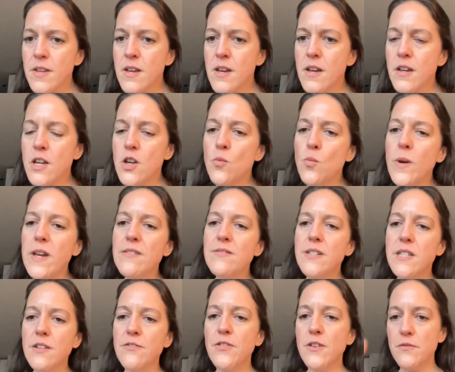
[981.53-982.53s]
Can we have
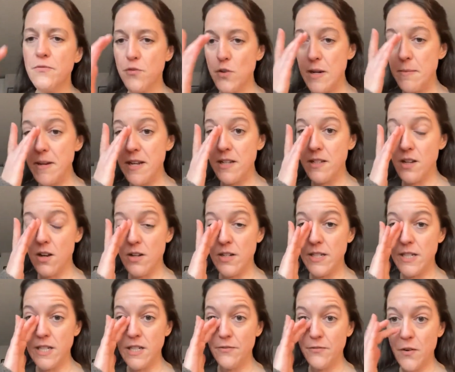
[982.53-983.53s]
different freebies on
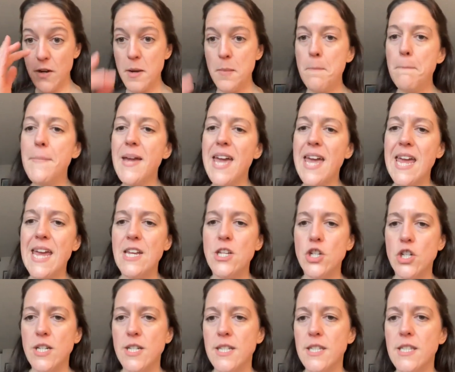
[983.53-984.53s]
different
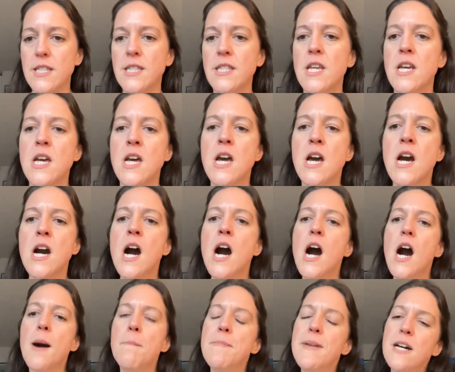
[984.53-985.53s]
pages?
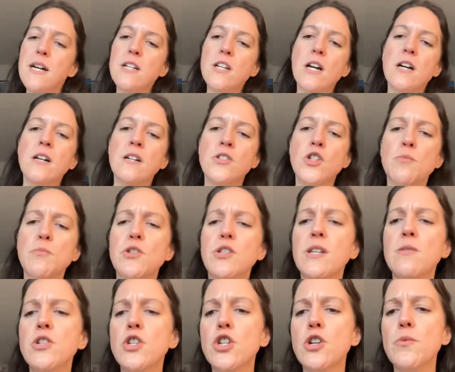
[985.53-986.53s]
I'm not
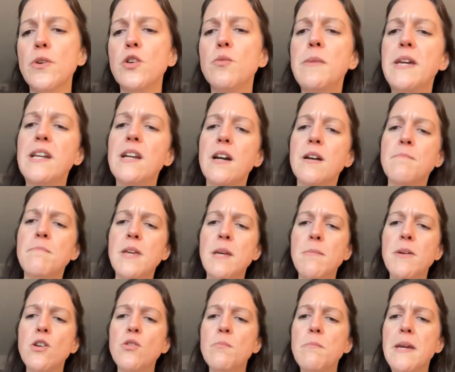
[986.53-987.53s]
100% sure what you mean.
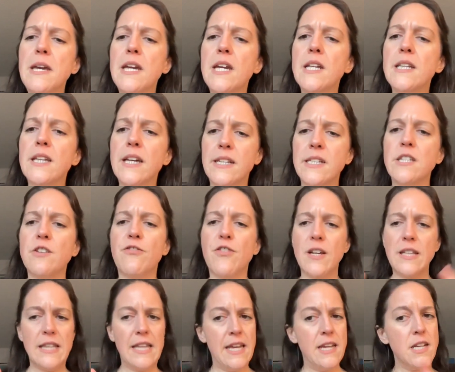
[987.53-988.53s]
Maybe you mean like
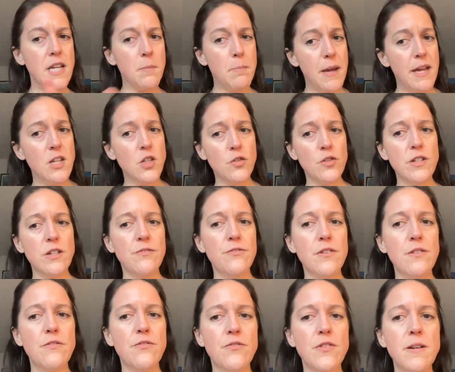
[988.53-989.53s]
different landing page for
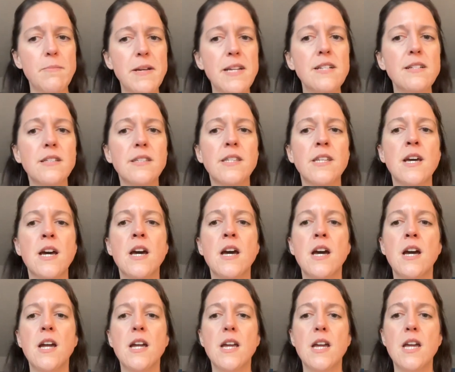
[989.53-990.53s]
different freebies.
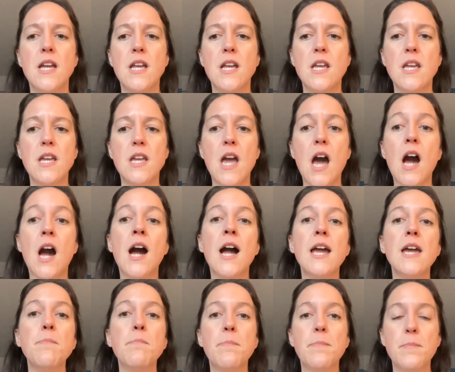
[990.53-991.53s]

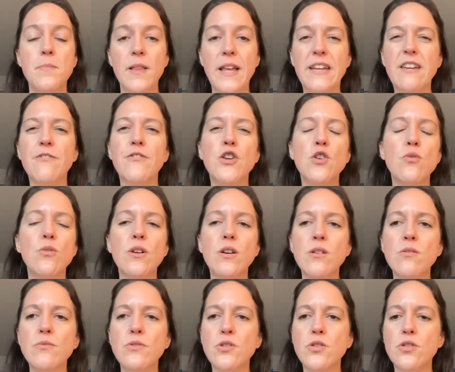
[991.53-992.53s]
If you
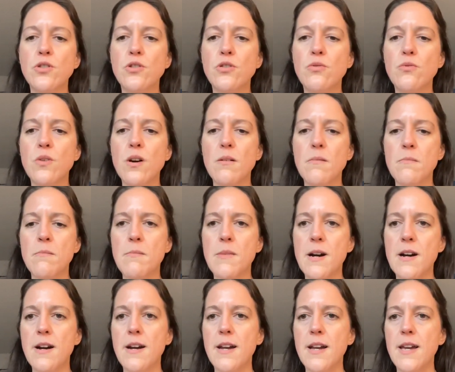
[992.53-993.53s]
go to
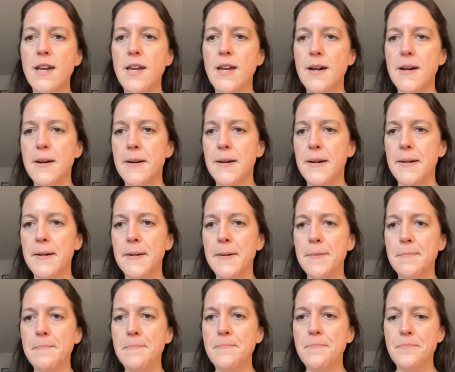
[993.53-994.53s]
my,
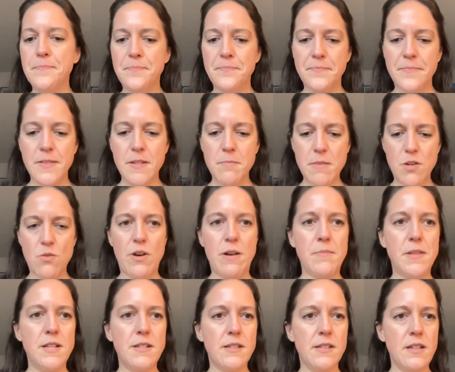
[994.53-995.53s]
let me grab
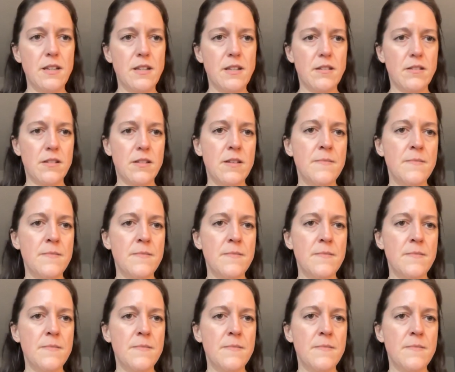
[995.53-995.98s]
these links.